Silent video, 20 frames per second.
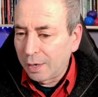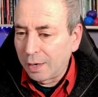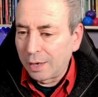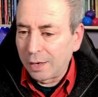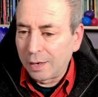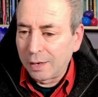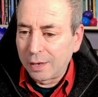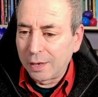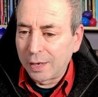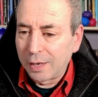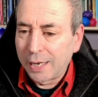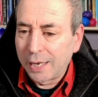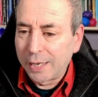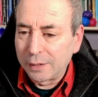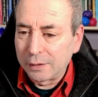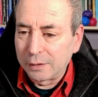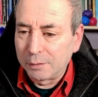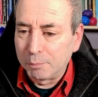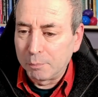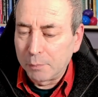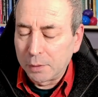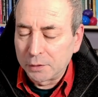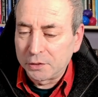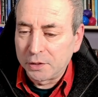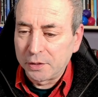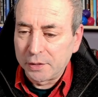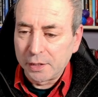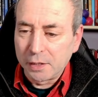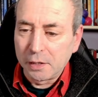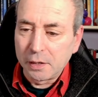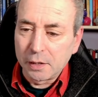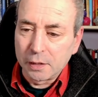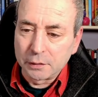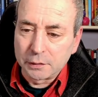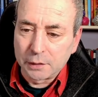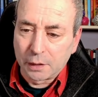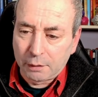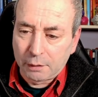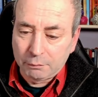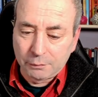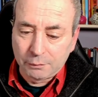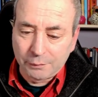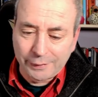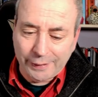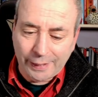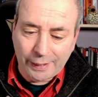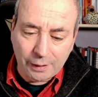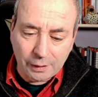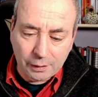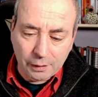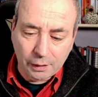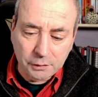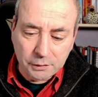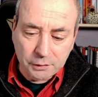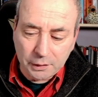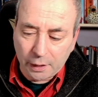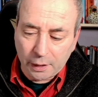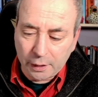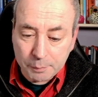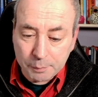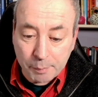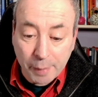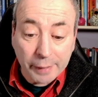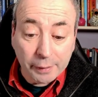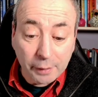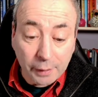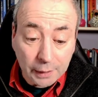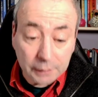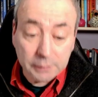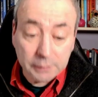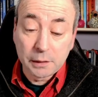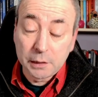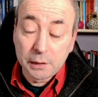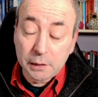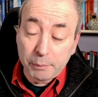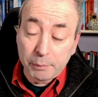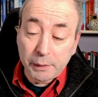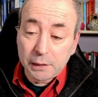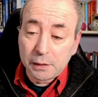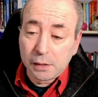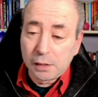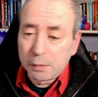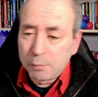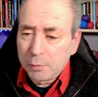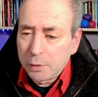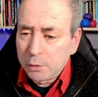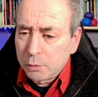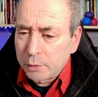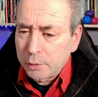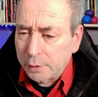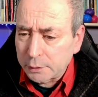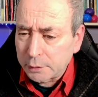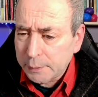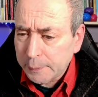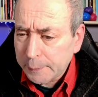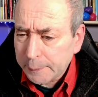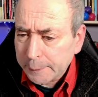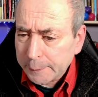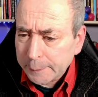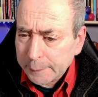and most of the Indians are getting close to going to bed, and that's a big chunk of my audience.